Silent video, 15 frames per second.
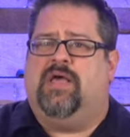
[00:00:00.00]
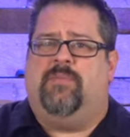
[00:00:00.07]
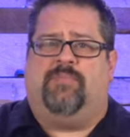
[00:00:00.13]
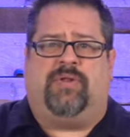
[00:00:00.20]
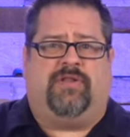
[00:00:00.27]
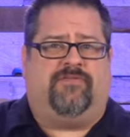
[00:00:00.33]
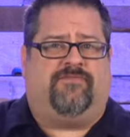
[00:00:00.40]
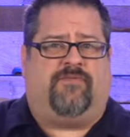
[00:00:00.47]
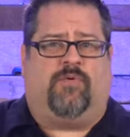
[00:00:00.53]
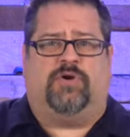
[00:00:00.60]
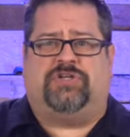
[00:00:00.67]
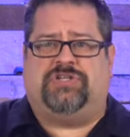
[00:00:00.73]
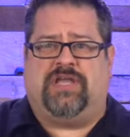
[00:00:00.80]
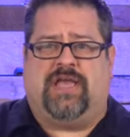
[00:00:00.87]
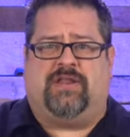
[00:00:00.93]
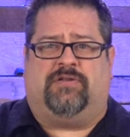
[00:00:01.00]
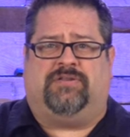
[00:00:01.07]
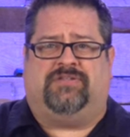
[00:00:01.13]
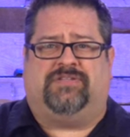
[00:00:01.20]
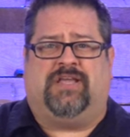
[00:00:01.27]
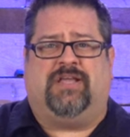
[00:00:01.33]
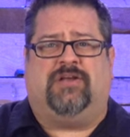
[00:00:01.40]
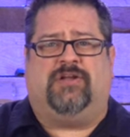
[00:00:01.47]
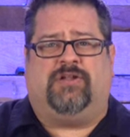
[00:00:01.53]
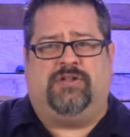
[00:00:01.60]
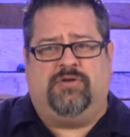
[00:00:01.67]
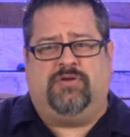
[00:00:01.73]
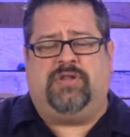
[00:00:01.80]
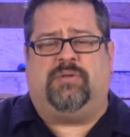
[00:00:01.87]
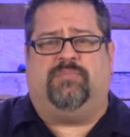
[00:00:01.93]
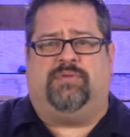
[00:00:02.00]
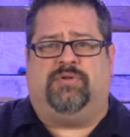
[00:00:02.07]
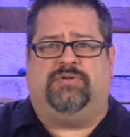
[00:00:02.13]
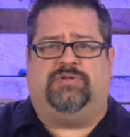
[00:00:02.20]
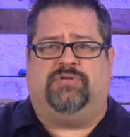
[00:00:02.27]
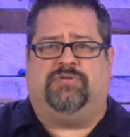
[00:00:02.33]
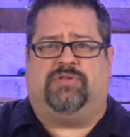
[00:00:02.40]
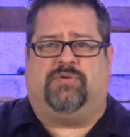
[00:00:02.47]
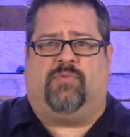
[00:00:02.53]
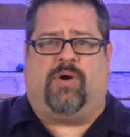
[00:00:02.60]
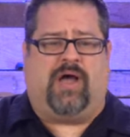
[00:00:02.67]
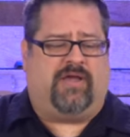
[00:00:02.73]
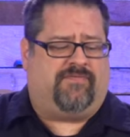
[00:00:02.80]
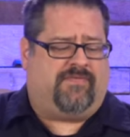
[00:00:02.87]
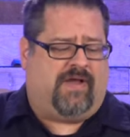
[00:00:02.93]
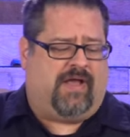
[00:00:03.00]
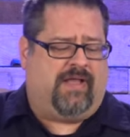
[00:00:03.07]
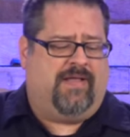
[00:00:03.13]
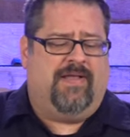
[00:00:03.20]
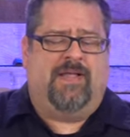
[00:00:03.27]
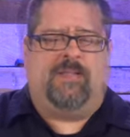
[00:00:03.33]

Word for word: but in 4 channels, including Bluetooth and Wi-Fi.